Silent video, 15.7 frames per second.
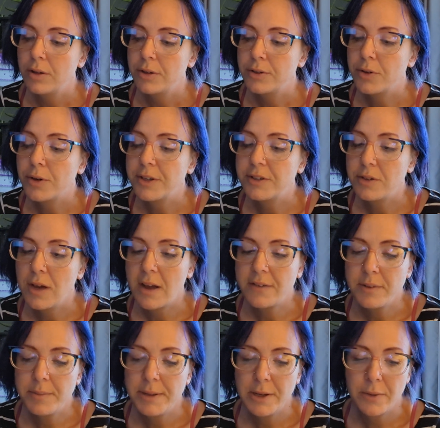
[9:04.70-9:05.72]
Taurus, you
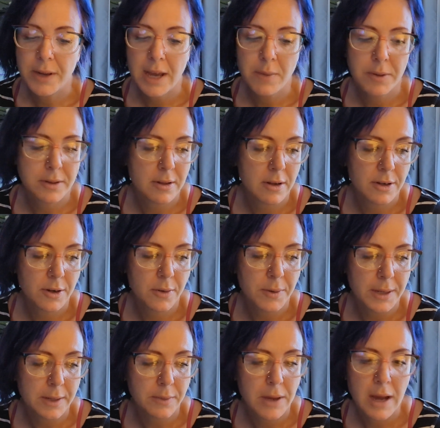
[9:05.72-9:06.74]
have to be okay with not
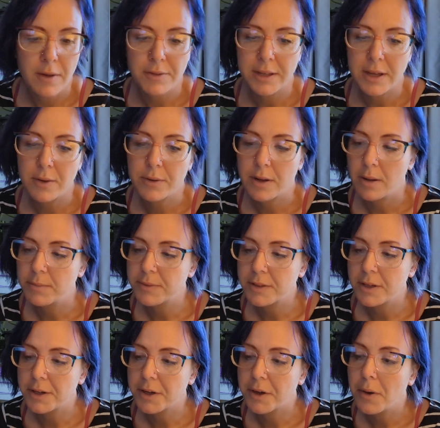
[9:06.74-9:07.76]
knowing how the outcome's
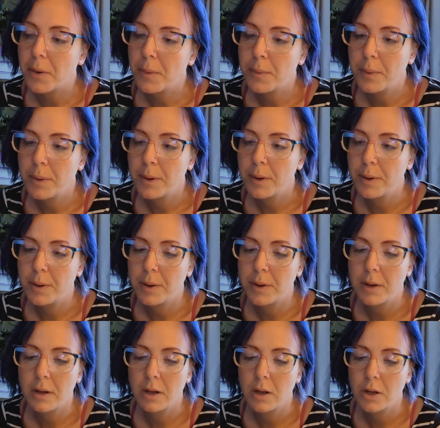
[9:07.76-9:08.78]
going to go.
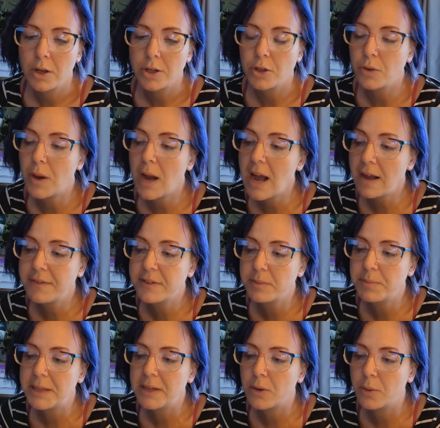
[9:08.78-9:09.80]
You have to
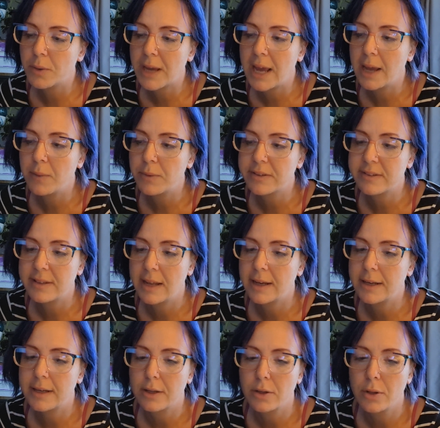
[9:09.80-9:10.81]
be okay with
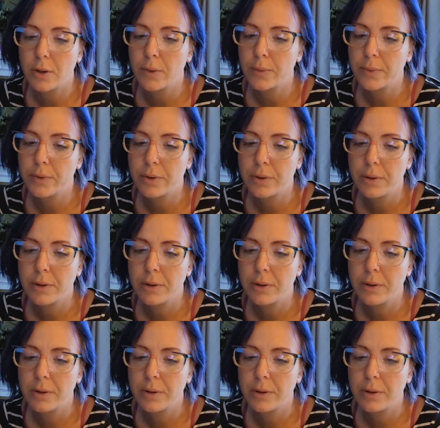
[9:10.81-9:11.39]
standing alone.